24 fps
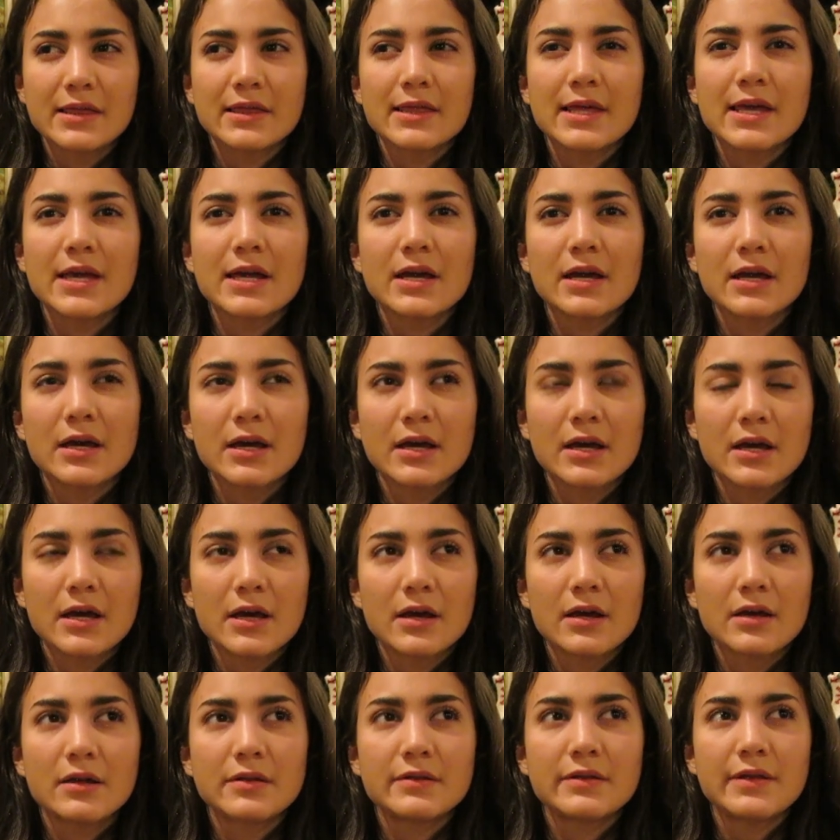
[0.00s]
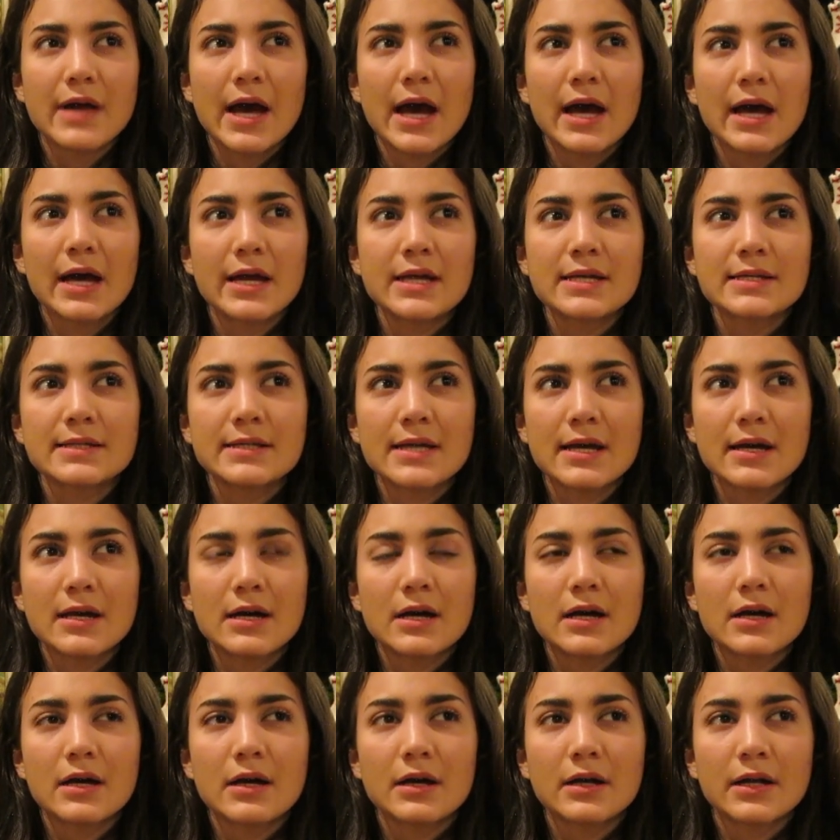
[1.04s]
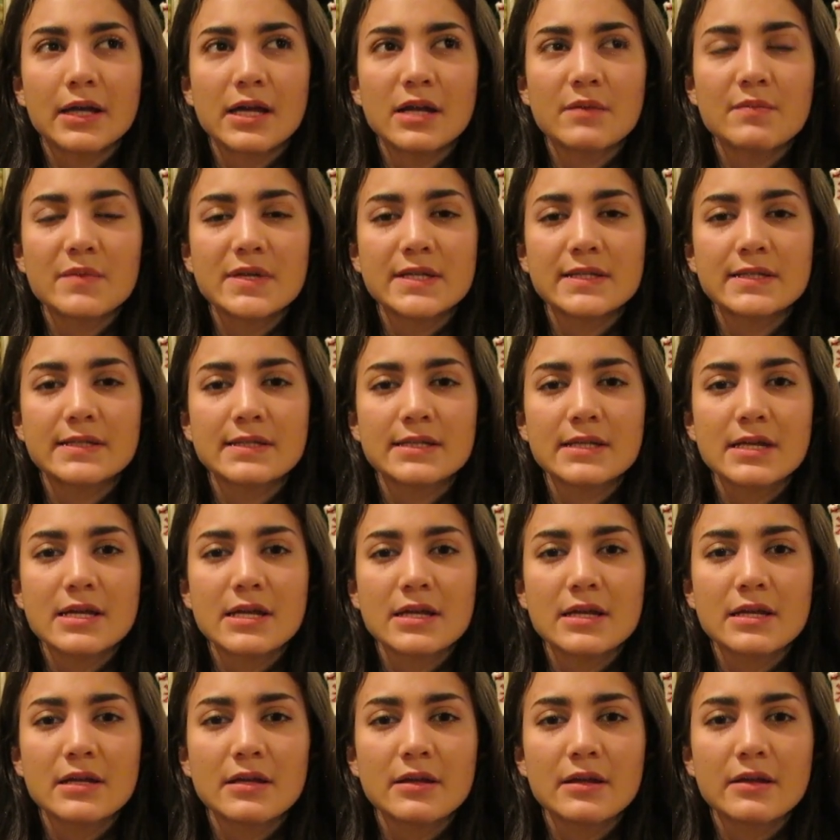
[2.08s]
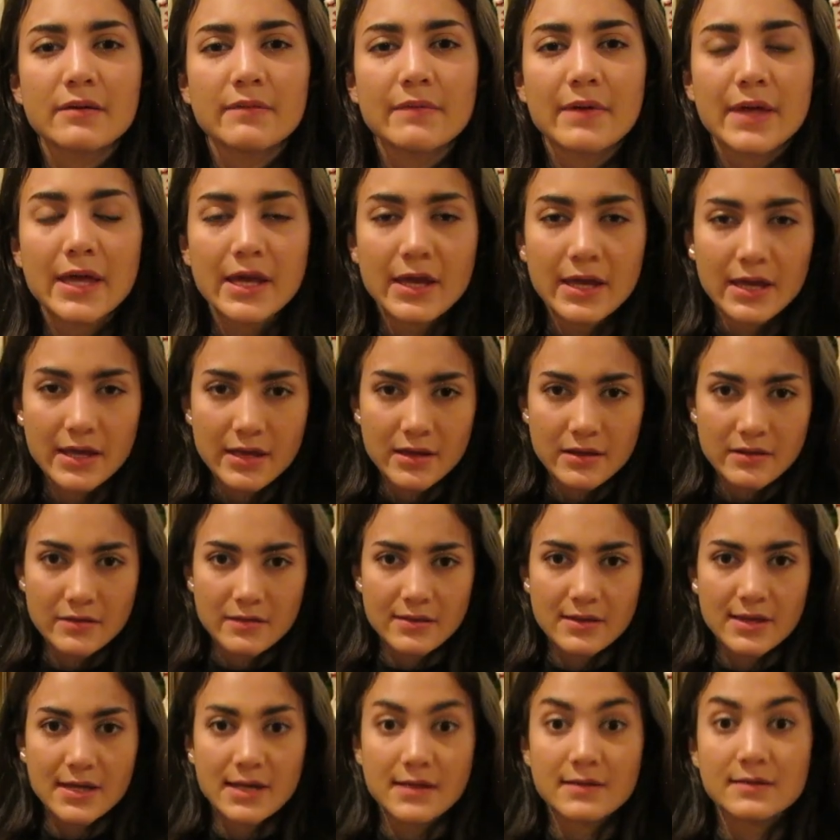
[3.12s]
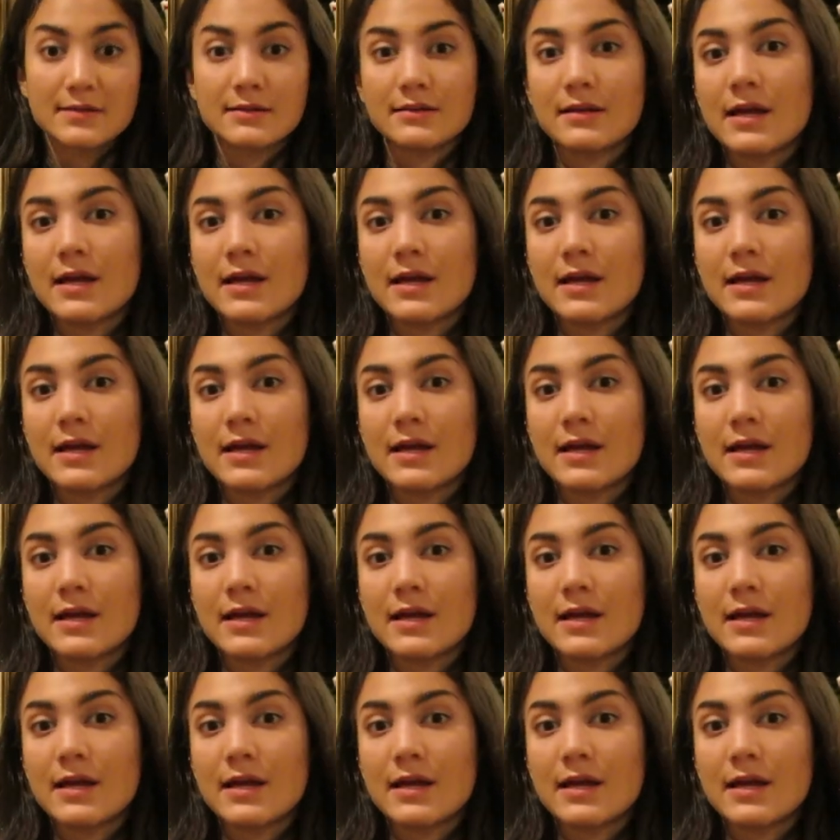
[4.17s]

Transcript: think that is can be seen in things